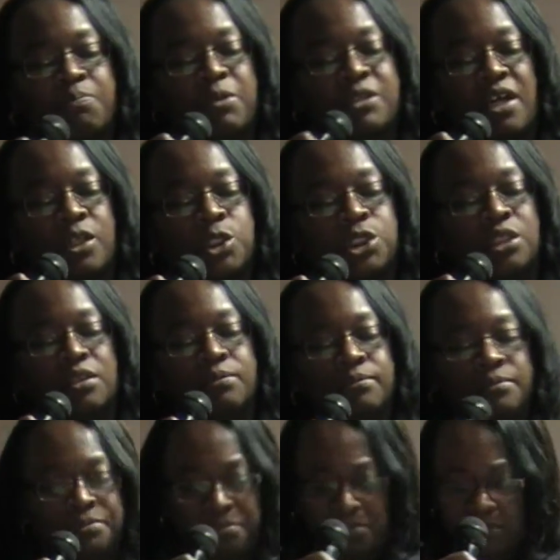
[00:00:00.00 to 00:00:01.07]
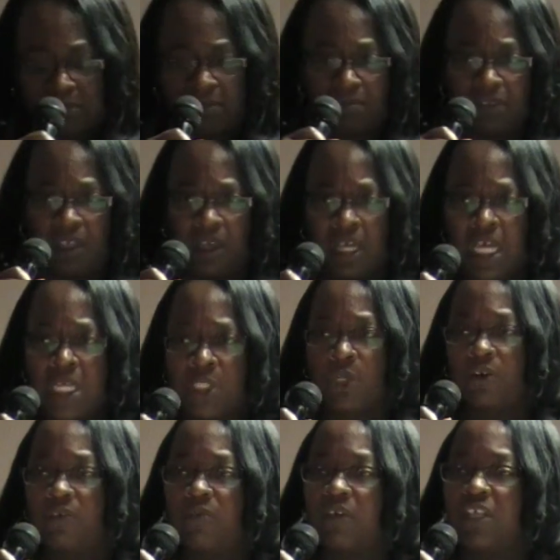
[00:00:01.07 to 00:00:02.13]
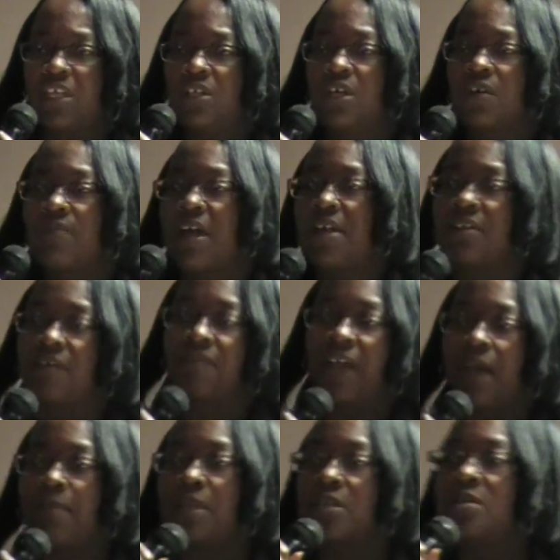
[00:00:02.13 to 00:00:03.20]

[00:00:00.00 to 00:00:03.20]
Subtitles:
production. So if you look around your family,